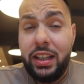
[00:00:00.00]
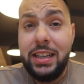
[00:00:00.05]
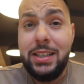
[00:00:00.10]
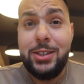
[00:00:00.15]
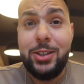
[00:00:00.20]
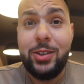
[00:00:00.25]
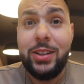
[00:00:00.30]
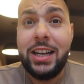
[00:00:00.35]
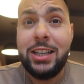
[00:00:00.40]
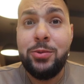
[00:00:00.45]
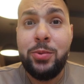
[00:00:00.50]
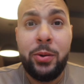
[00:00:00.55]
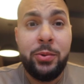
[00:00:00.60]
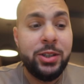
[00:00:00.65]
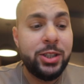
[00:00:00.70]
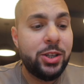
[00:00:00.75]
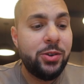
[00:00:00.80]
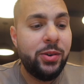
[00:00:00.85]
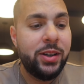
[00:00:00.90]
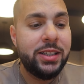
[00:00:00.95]
So that's what
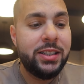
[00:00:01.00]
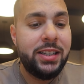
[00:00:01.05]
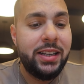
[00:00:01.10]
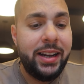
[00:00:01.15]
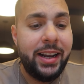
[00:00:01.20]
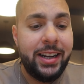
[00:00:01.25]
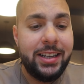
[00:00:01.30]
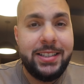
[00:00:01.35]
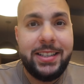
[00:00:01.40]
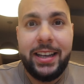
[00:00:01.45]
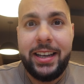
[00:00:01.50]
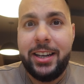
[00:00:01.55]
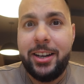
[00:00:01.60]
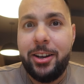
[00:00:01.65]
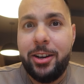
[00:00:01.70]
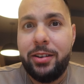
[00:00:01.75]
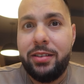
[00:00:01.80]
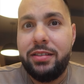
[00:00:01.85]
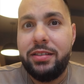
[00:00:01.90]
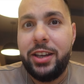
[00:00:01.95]
we're doing today, to
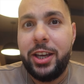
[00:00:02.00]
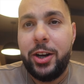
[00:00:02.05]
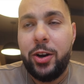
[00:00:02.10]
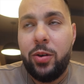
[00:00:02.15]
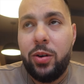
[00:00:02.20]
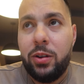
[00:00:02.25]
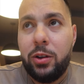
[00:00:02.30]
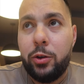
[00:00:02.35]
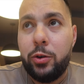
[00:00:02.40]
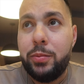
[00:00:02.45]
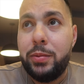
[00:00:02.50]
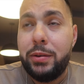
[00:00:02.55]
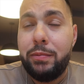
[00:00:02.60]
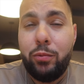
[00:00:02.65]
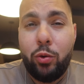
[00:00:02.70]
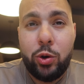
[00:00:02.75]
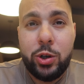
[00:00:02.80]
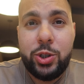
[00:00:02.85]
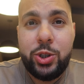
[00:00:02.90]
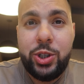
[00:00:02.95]
get you know, a little bit
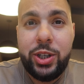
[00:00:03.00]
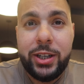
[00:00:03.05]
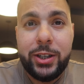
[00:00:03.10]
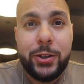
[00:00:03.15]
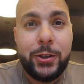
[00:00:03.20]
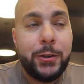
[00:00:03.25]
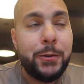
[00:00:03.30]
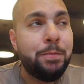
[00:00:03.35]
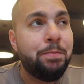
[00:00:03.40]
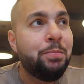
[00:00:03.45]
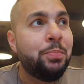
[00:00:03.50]
more chill.